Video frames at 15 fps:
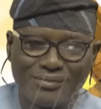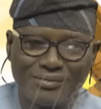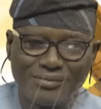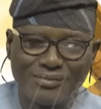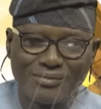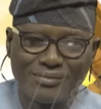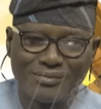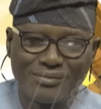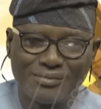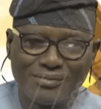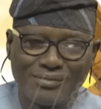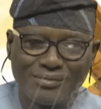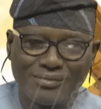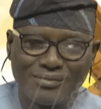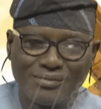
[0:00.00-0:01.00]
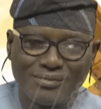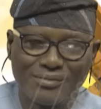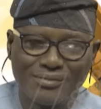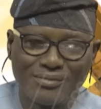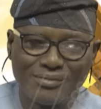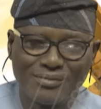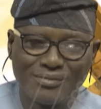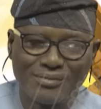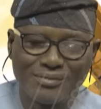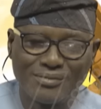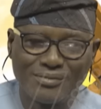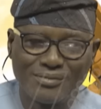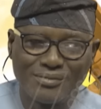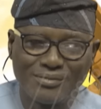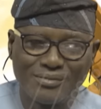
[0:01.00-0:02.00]

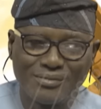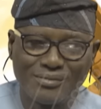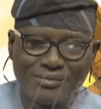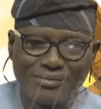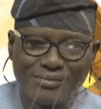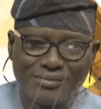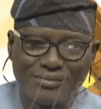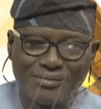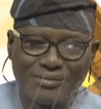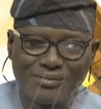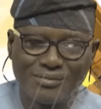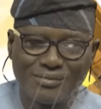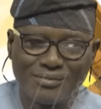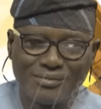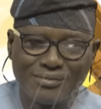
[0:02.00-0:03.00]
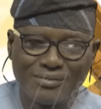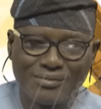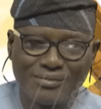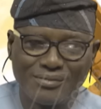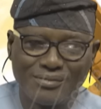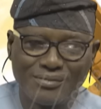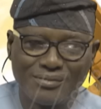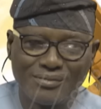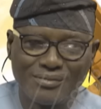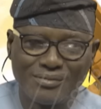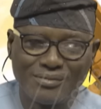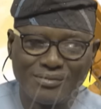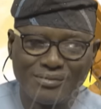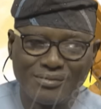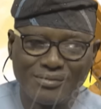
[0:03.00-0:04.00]

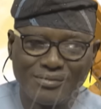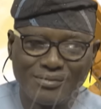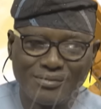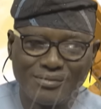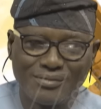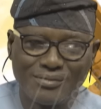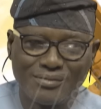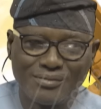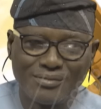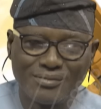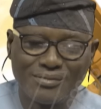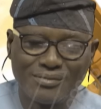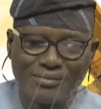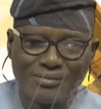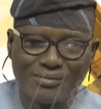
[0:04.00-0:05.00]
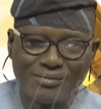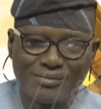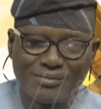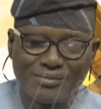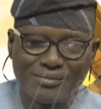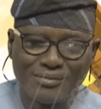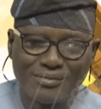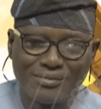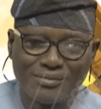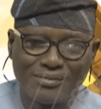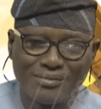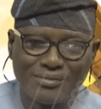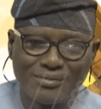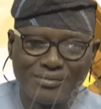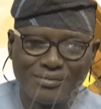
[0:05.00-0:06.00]

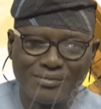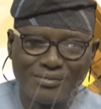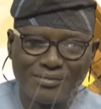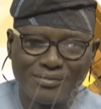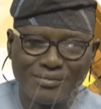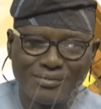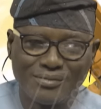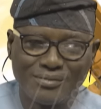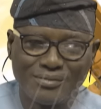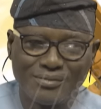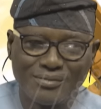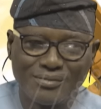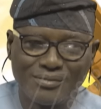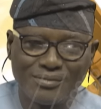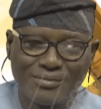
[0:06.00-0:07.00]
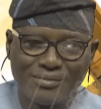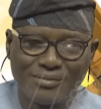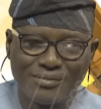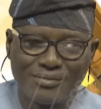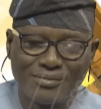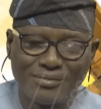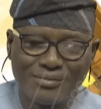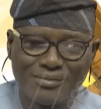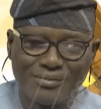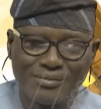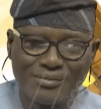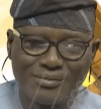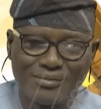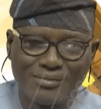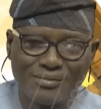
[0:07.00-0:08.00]
(silent)